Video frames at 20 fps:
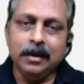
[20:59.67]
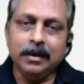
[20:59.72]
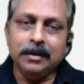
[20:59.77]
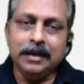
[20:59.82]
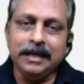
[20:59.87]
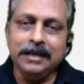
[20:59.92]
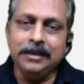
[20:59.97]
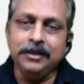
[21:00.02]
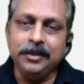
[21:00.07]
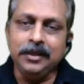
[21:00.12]

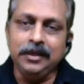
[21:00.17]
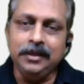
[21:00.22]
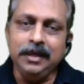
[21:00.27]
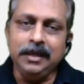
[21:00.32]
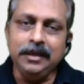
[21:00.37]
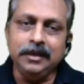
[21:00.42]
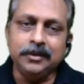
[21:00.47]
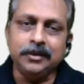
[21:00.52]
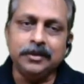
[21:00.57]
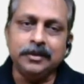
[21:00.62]

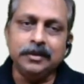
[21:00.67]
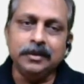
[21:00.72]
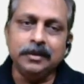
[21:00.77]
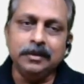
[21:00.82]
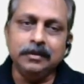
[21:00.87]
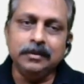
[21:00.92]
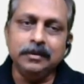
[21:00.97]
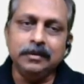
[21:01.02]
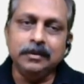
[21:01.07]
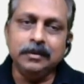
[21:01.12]
incidents,
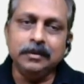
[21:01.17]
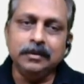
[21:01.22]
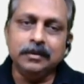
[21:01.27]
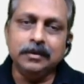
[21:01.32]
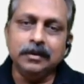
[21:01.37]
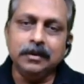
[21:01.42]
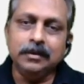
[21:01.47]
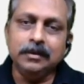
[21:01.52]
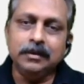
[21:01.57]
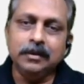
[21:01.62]

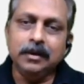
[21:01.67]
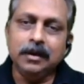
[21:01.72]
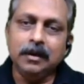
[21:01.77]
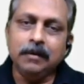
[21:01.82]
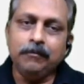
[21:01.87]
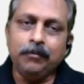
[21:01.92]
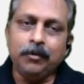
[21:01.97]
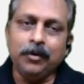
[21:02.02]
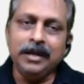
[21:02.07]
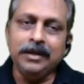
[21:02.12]

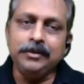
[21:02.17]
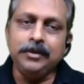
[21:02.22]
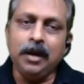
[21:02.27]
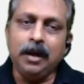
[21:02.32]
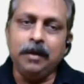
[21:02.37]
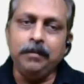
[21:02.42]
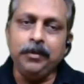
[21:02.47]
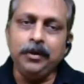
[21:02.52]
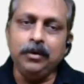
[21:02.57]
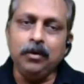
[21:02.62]
for
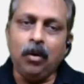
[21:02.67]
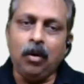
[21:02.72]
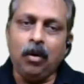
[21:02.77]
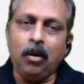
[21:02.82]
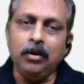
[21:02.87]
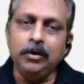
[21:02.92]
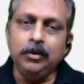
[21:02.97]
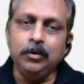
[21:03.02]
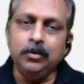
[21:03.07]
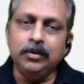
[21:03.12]
example,
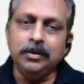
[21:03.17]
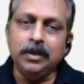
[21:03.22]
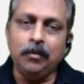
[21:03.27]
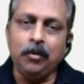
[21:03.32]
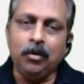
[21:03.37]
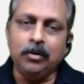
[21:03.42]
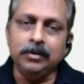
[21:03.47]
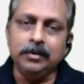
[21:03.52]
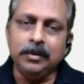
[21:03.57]
all use among